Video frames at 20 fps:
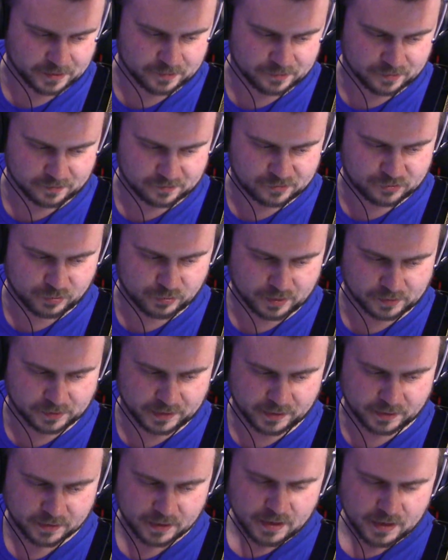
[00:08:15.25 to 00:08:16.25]
Is it
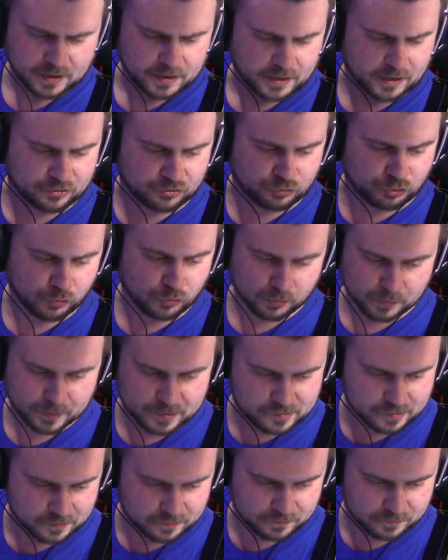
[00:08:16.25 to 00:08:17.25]
strictly a
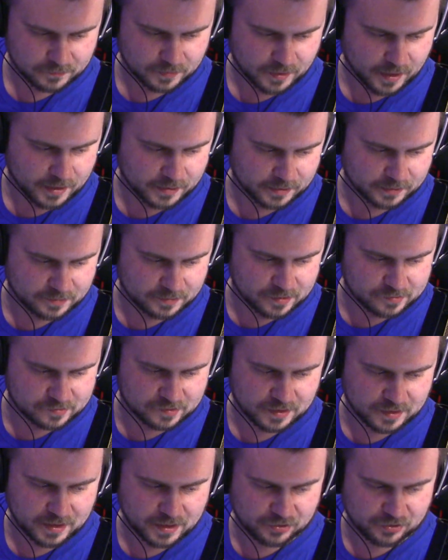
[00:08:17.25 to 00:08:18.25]
tourism kind of
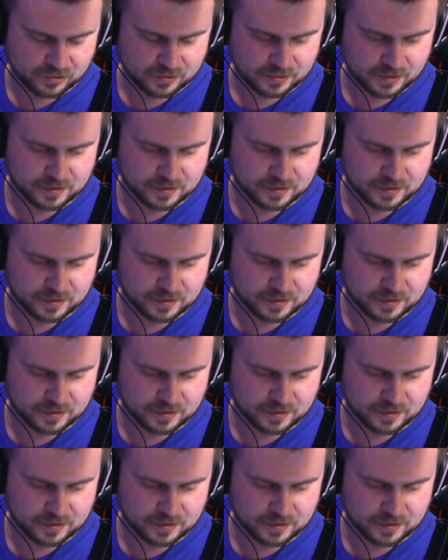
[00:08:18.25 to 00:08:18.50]
destination?